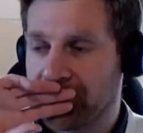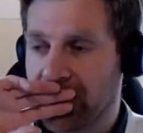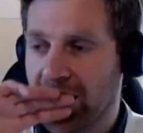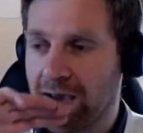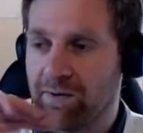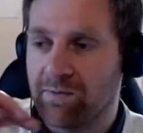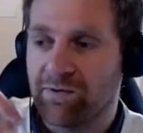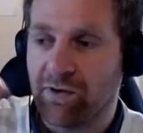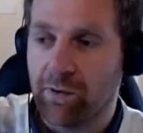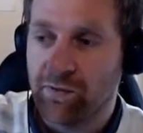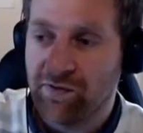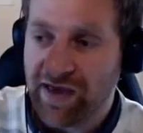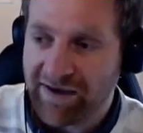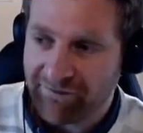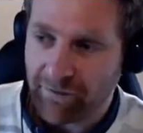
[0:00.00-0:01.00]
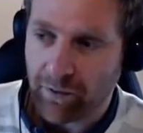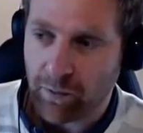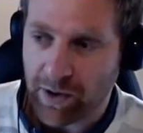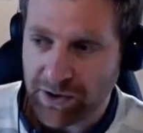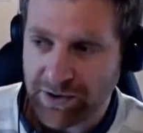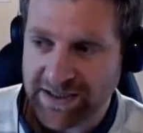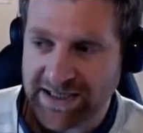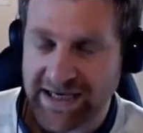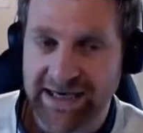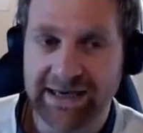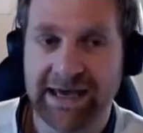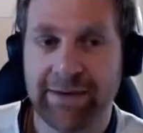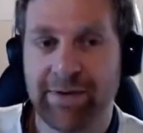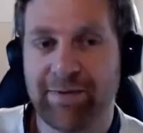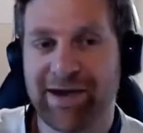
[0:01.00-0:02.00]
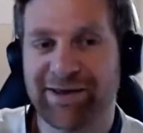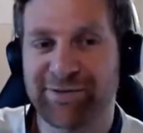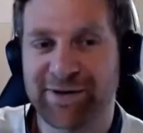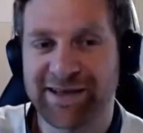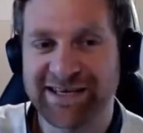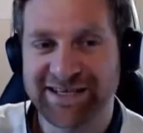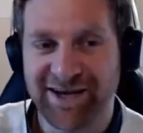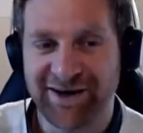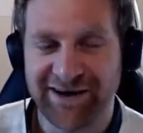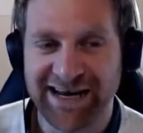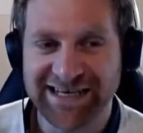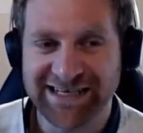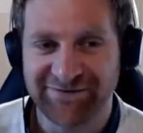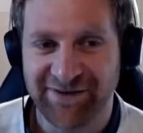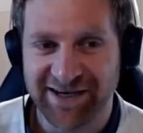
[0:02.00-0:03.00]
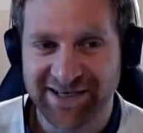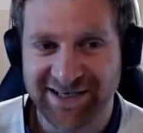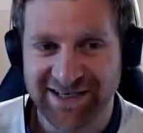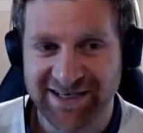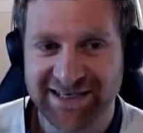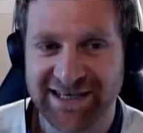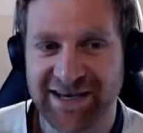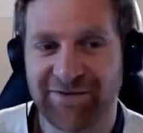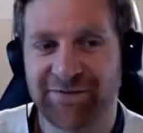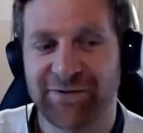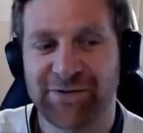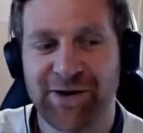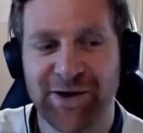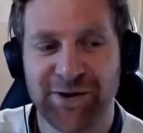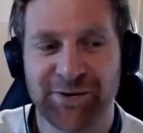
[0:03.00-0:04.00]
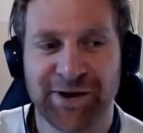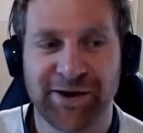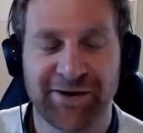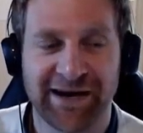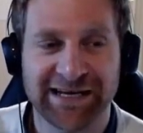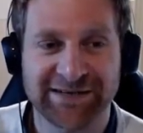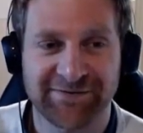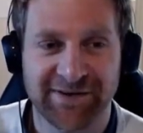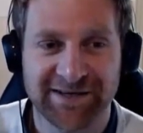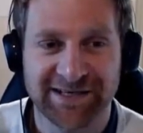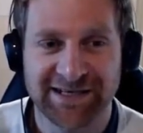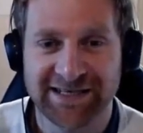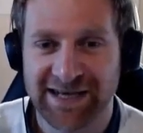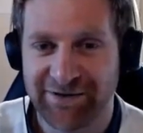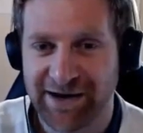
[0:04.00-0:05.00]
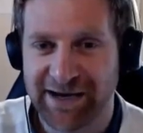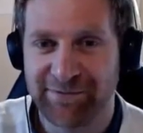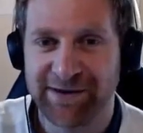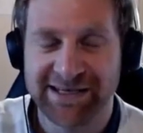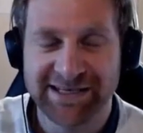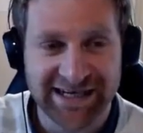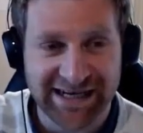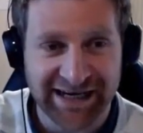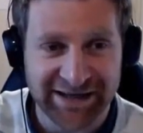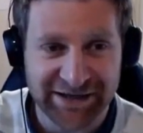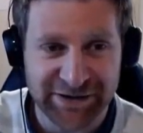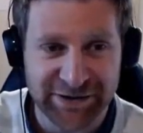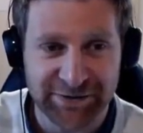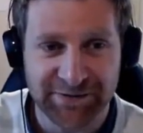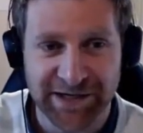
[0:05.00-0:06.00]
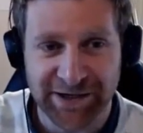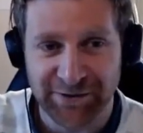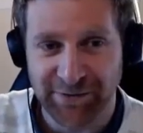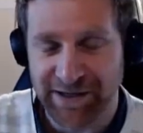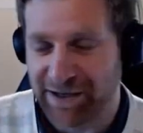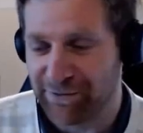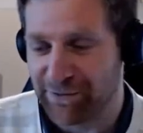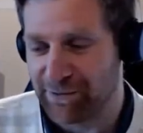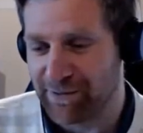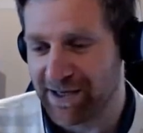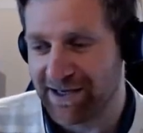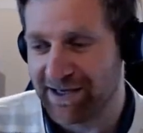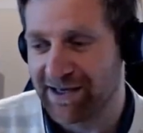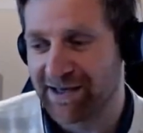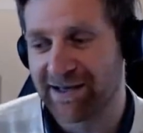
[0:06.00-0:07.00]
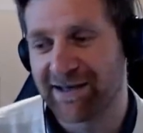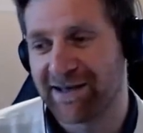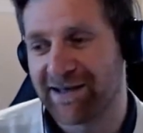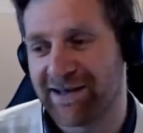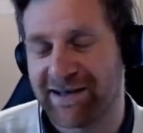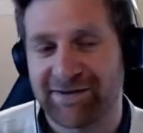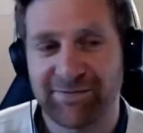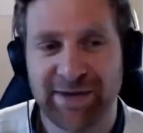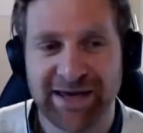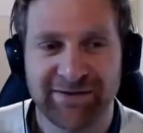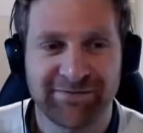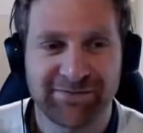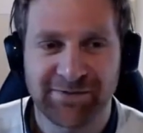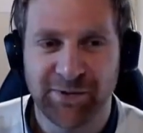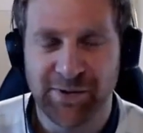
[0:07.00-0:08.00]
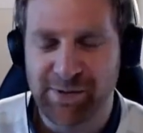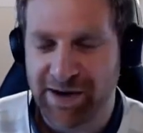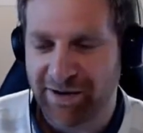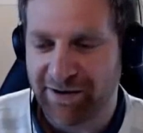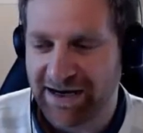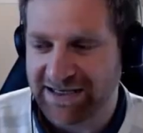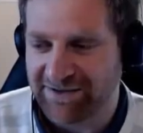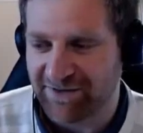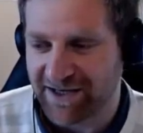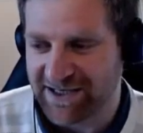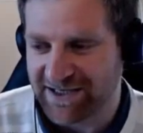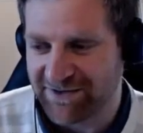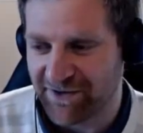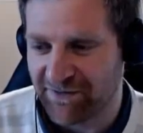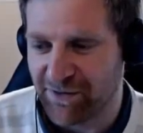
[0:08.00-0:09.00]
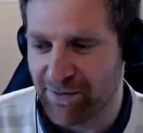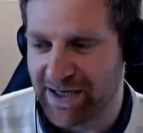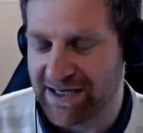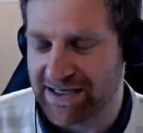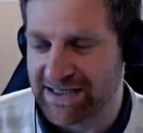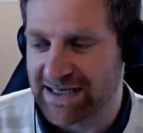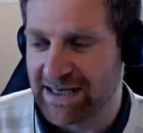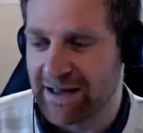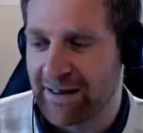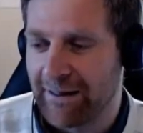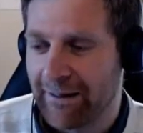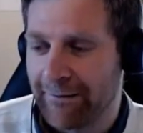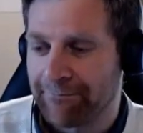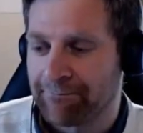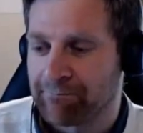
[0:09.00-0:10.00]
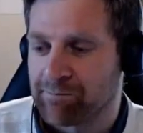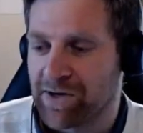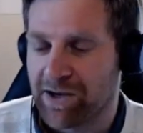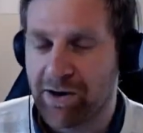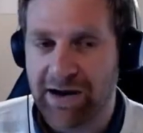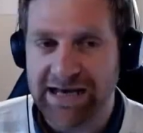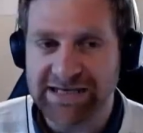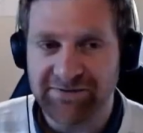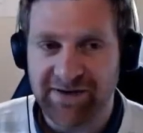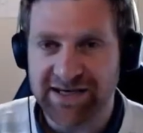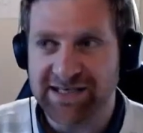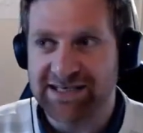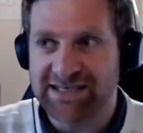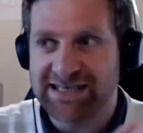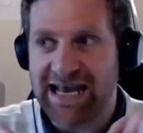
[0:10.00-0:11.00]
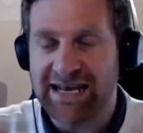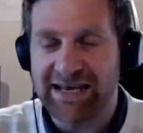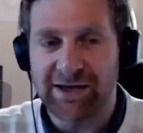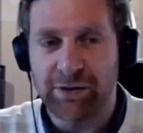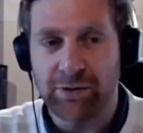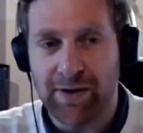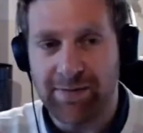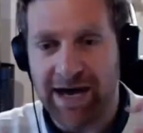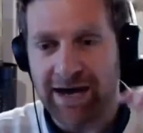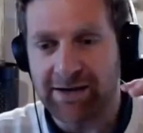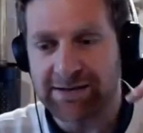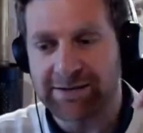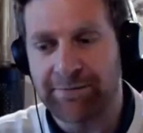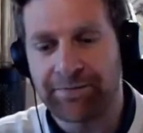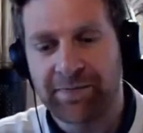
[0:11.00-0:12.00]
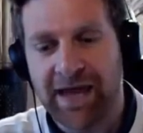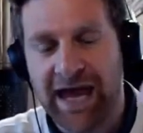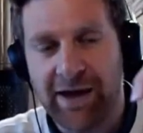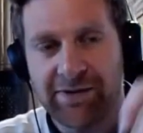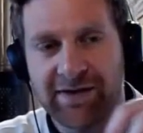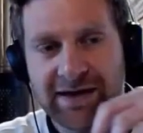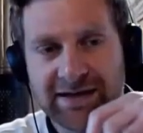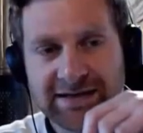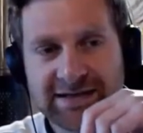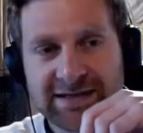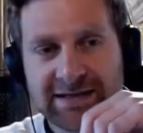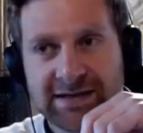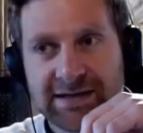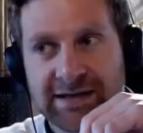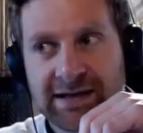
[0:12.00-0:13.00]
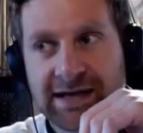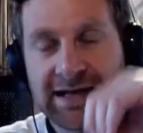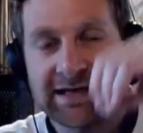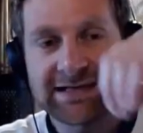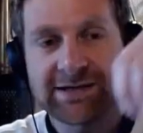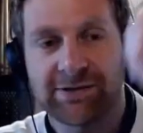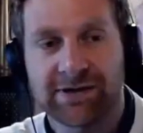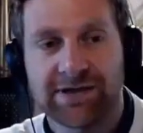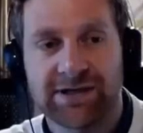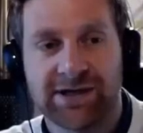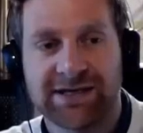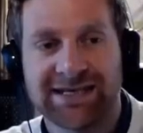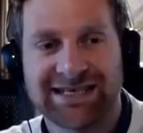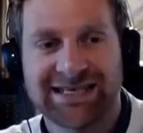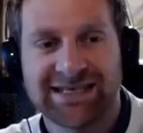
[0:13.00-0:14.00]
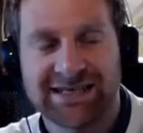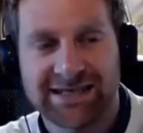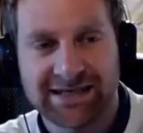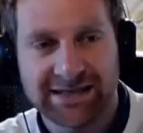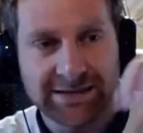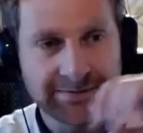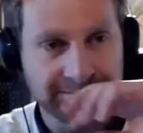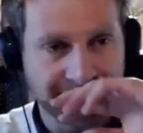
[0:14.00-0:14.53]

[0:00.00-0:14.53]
And so therefore, what you see, coming back to one of these correlation functions, if you don't know what a correlation function is, I recommend checking out the YouTube channel, where there will be me talking about correlation functions for a few minutes. But a correlation function is telling you about how things cluster on certain distances.